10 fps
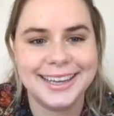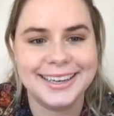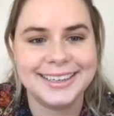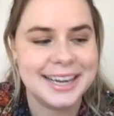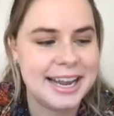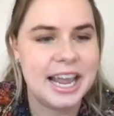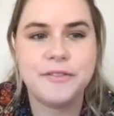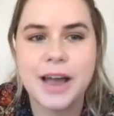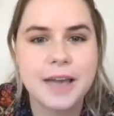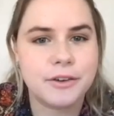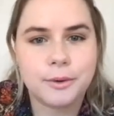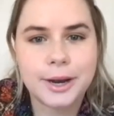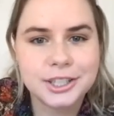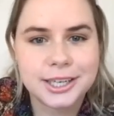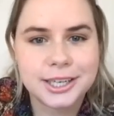And if I have a
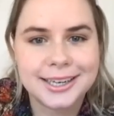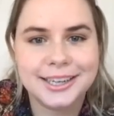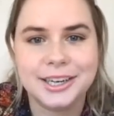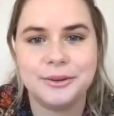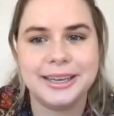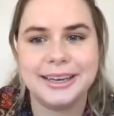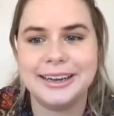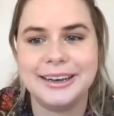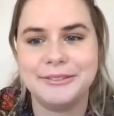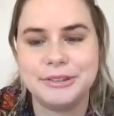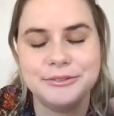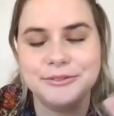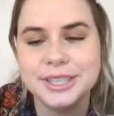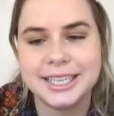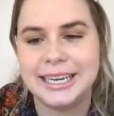question, we had a
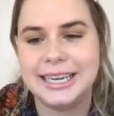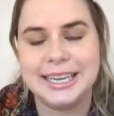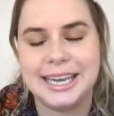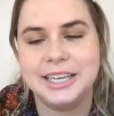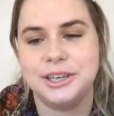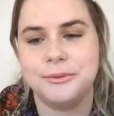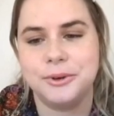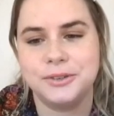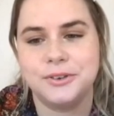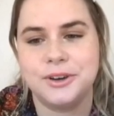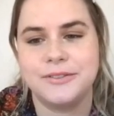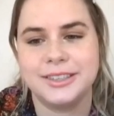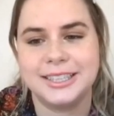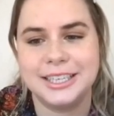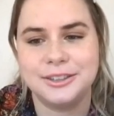really engaging, wonderful
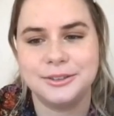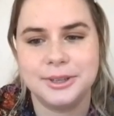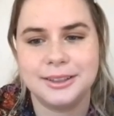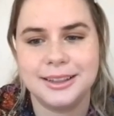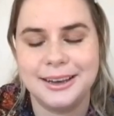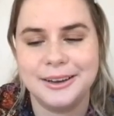conversation with,